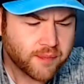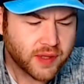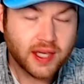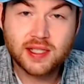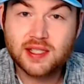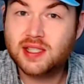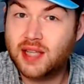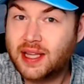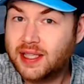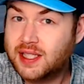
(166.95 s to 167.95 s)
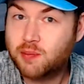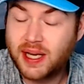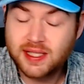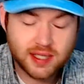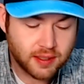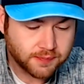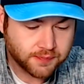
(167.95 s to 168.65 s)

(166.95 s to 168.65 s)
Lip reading: It's slightly spicy.